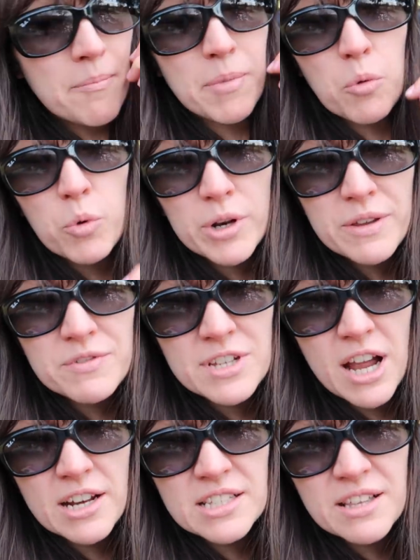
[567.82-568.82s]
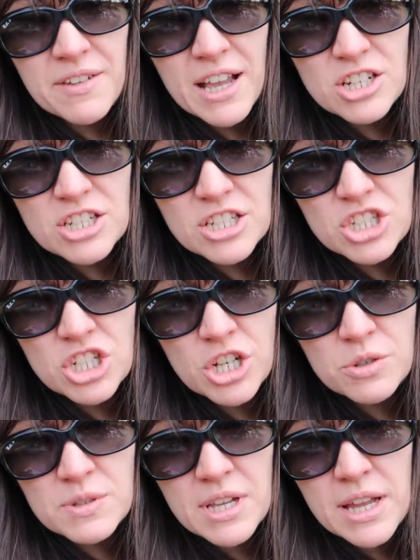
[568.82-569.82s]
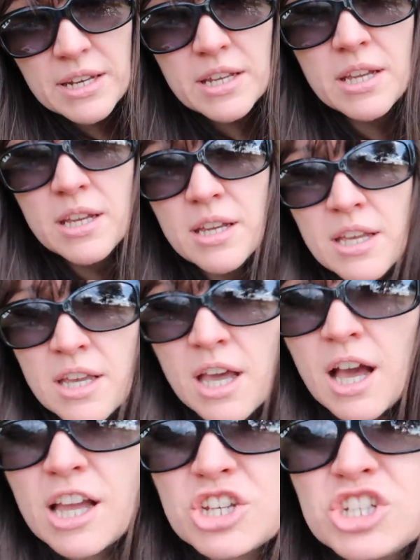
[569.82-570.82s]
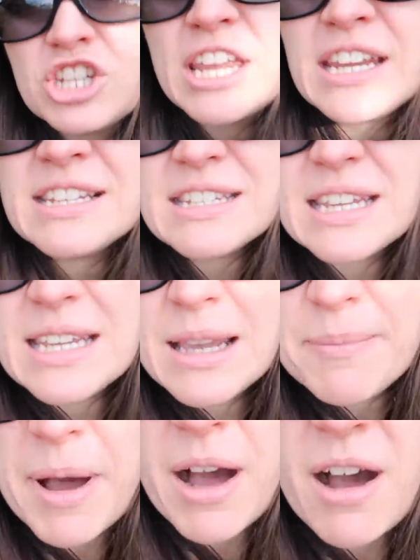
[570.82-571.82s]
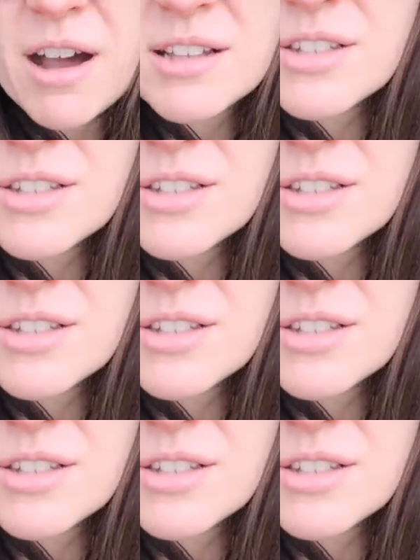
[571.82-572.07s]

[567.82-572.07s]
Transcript: But what I've done is I've actually chosen a shady part